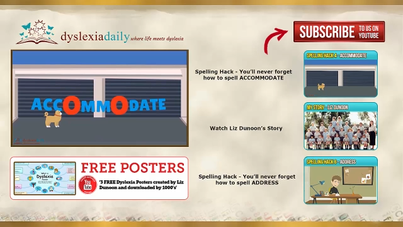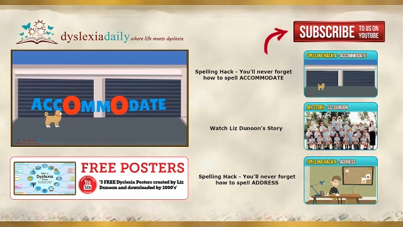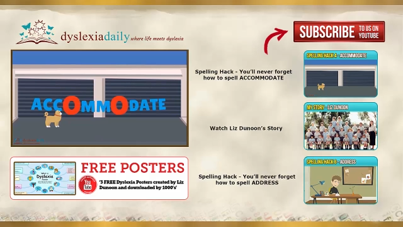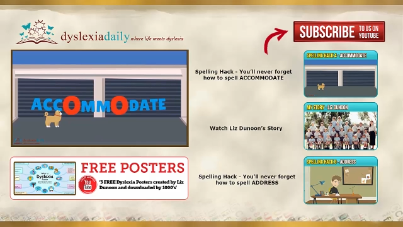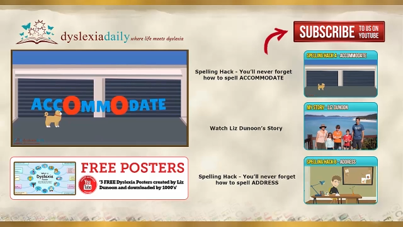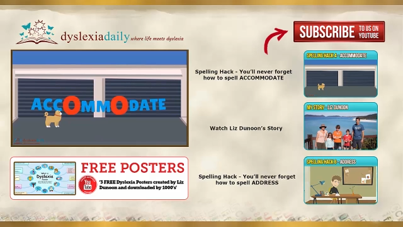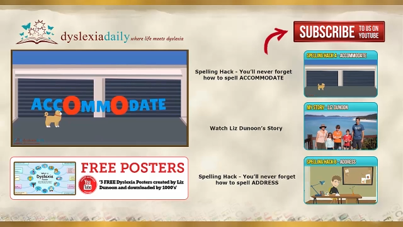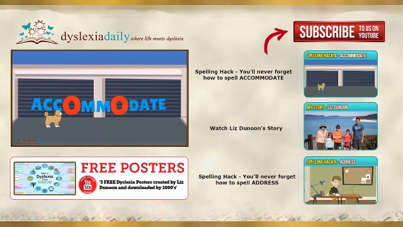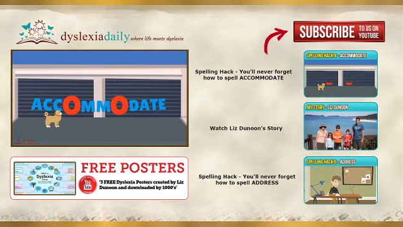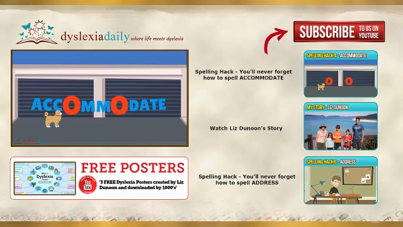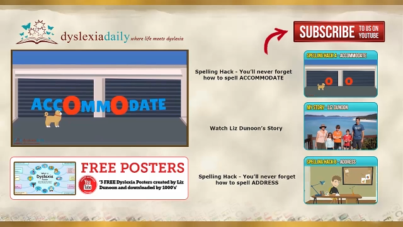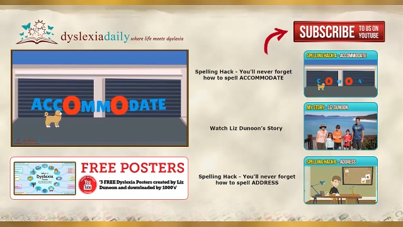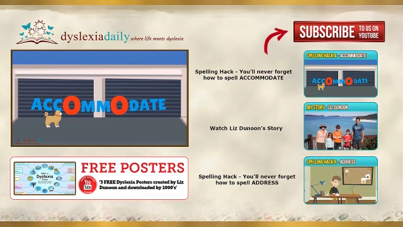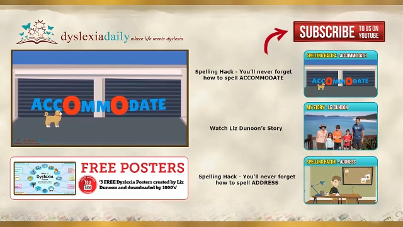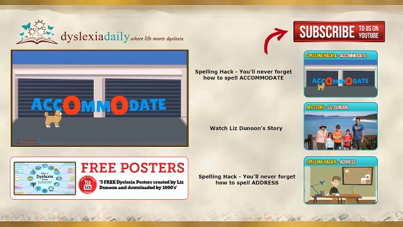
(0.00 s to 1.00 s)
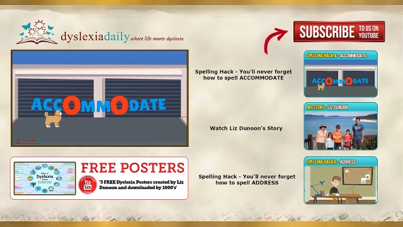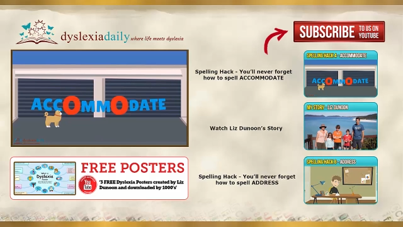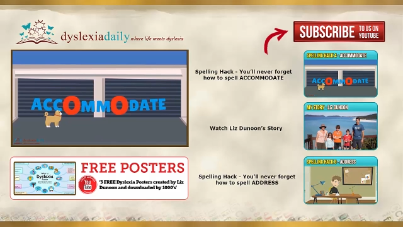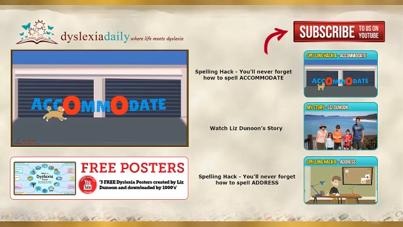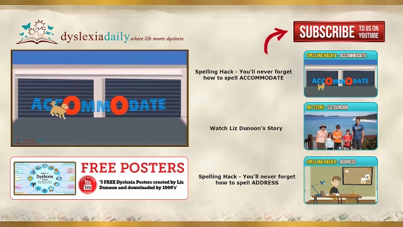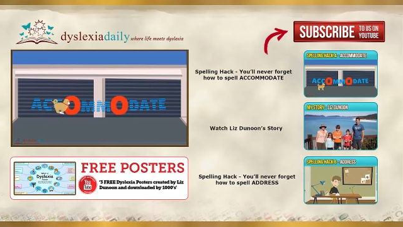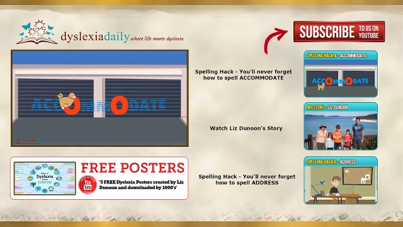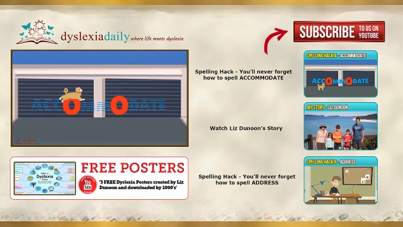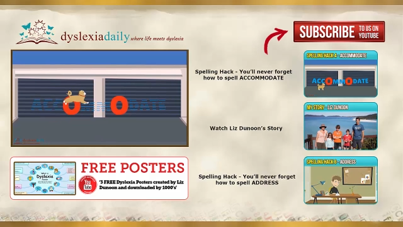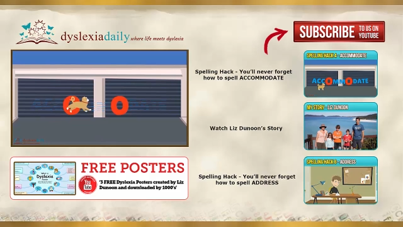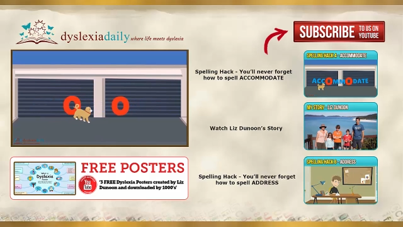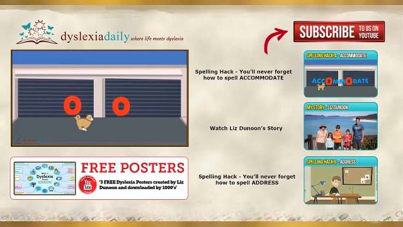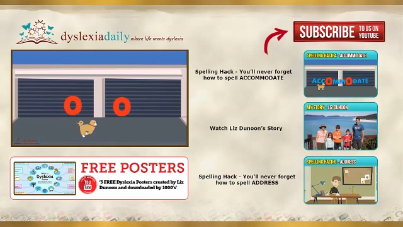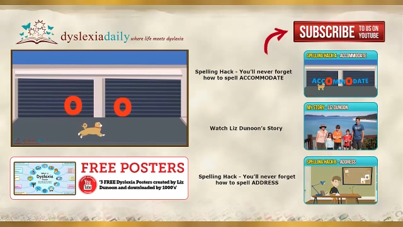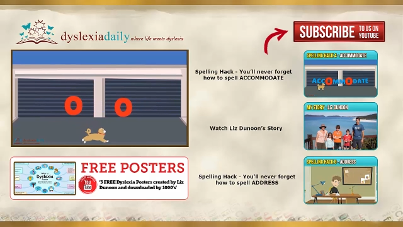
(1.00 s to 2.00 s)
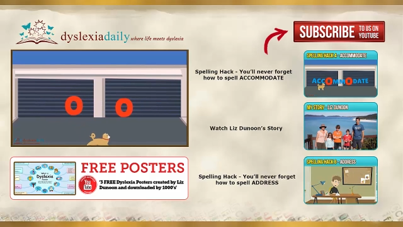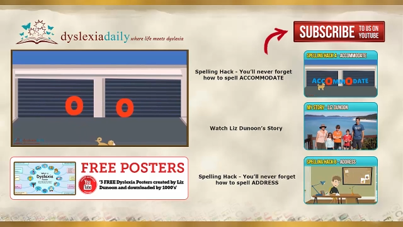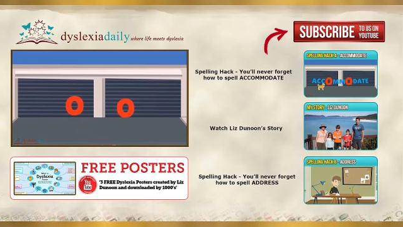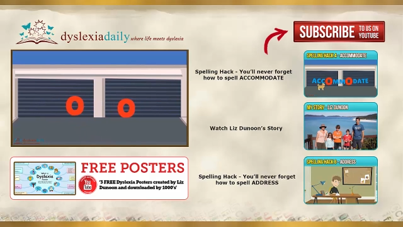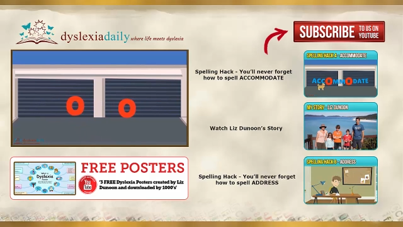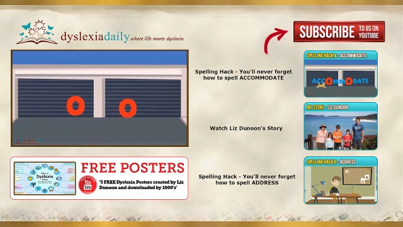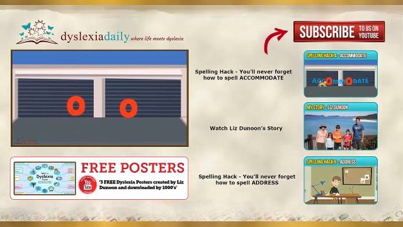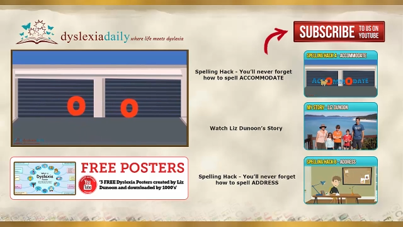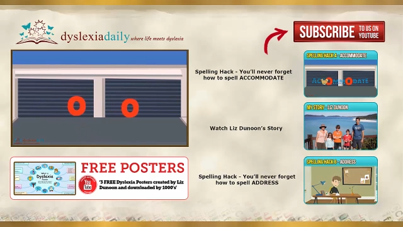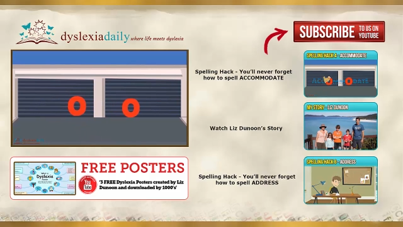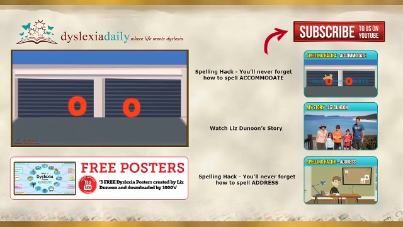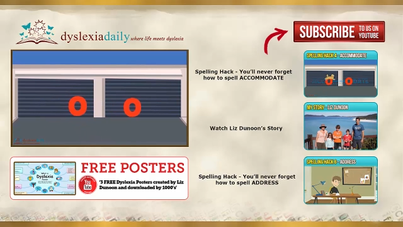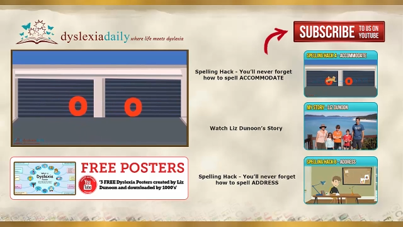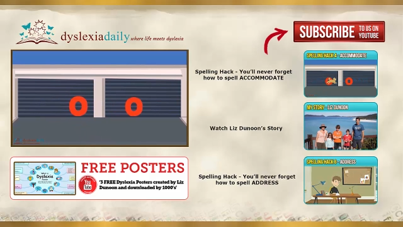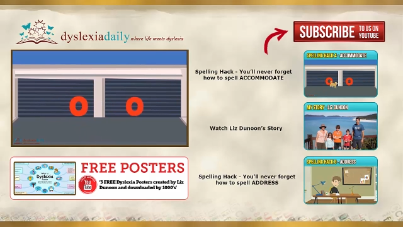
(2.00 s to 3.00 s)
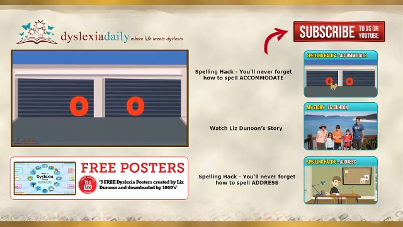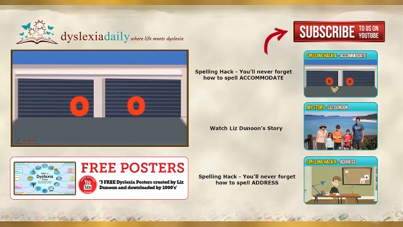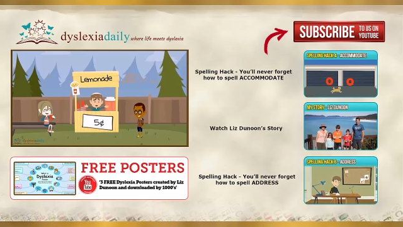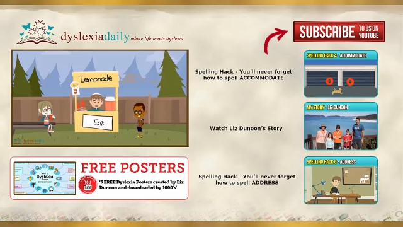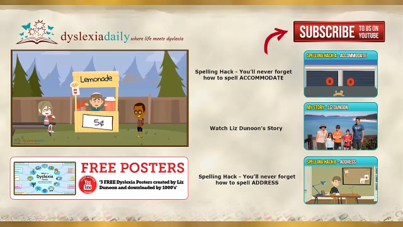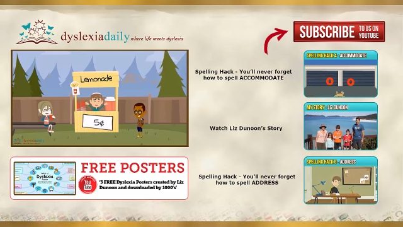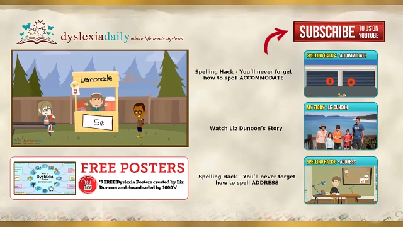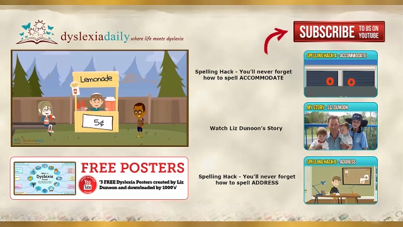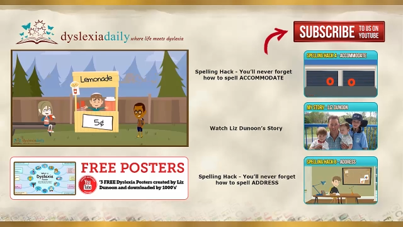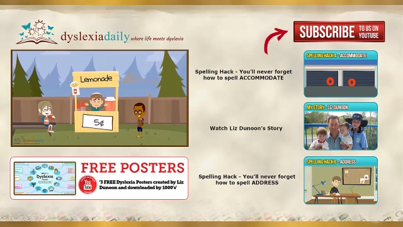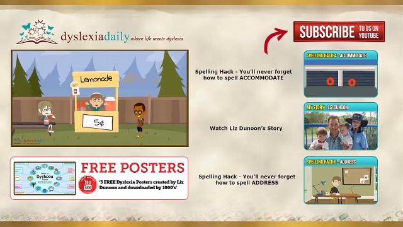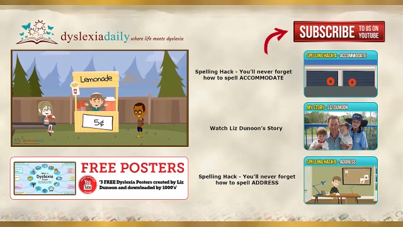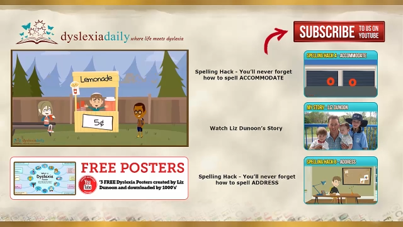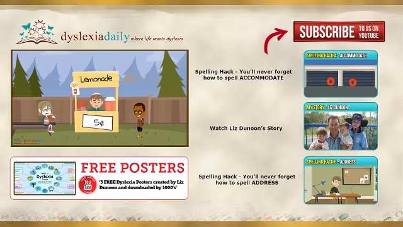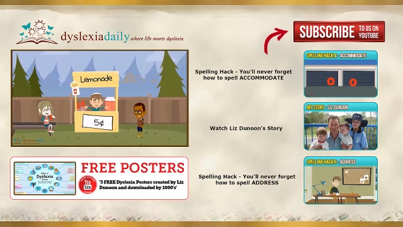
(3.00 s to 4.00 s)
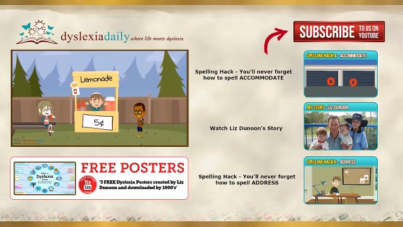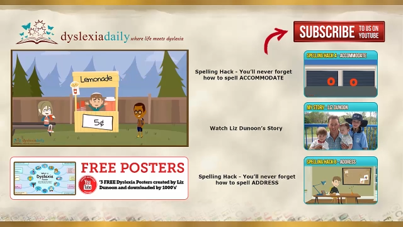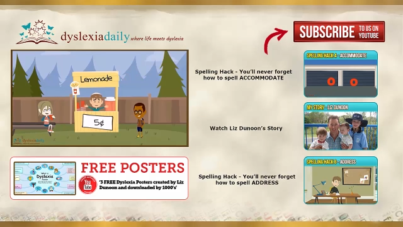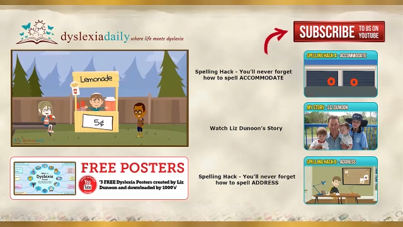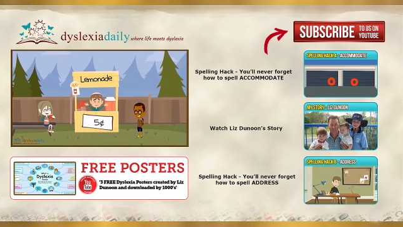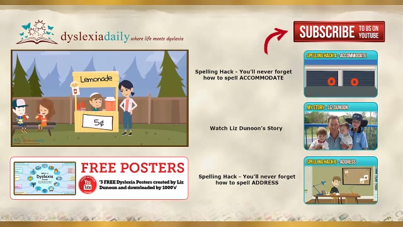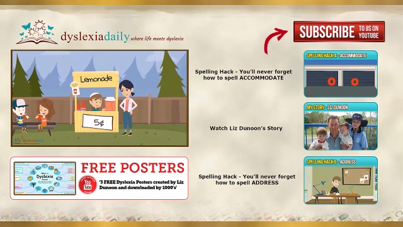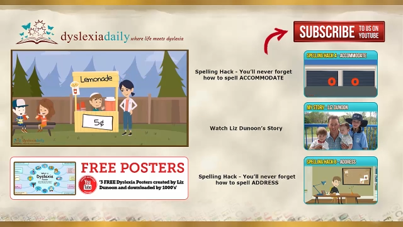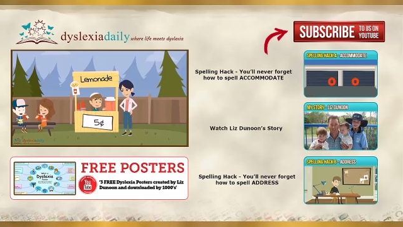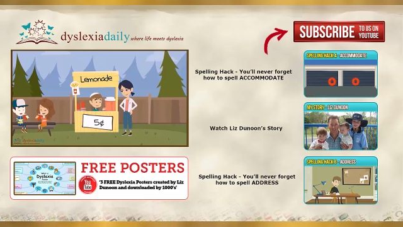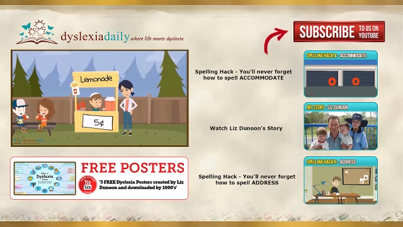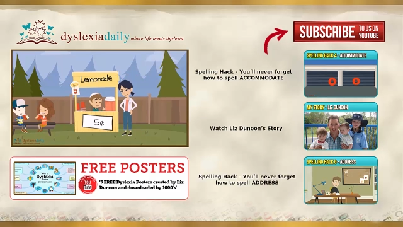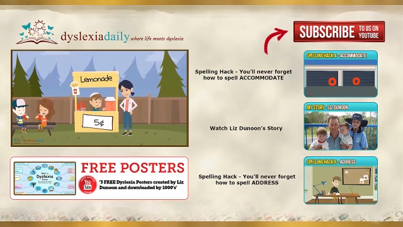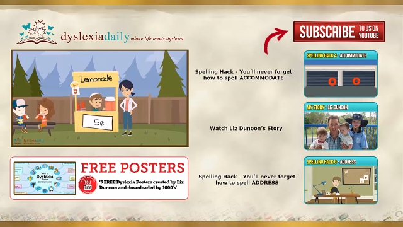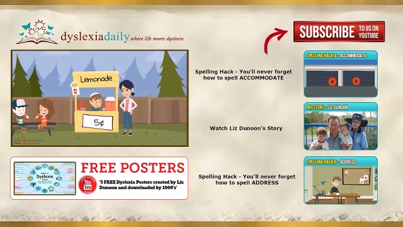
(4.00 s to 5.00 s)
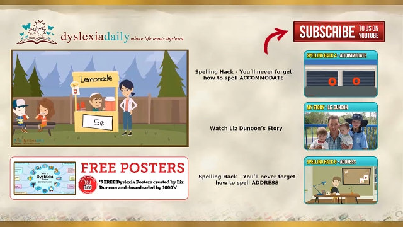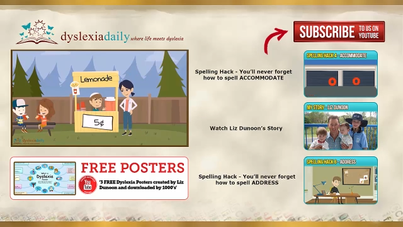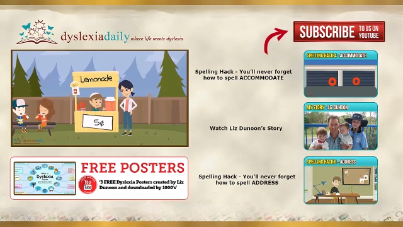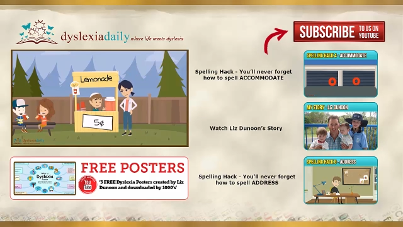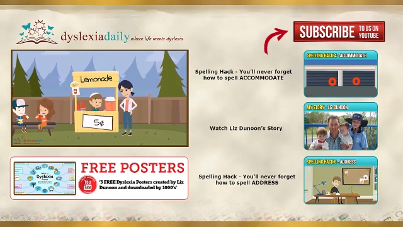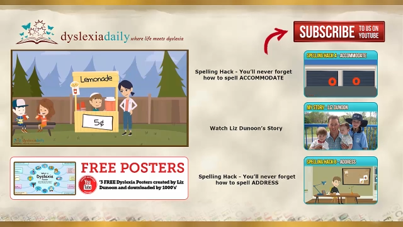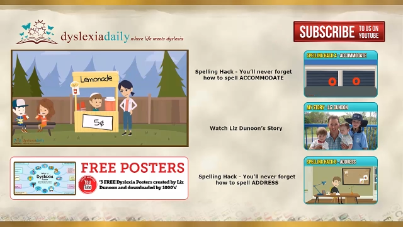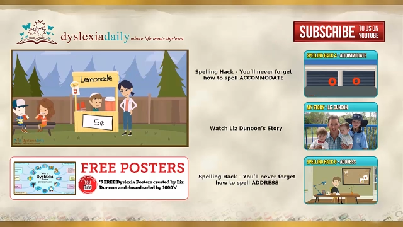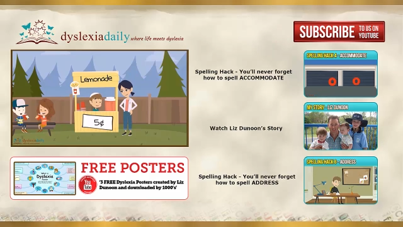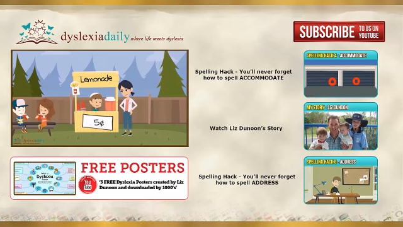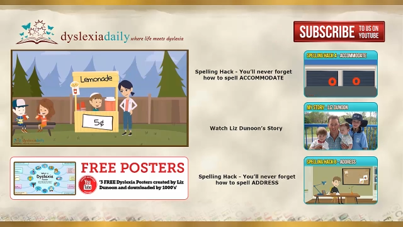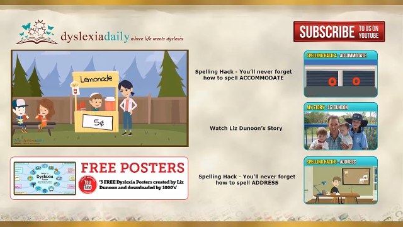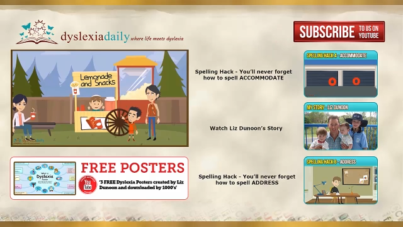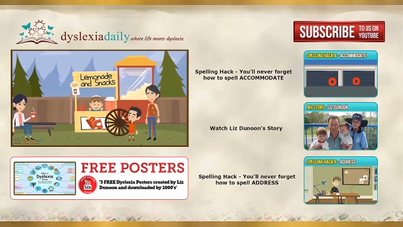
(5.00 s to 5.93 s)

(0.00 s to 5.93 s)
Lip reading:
(no speaker visible)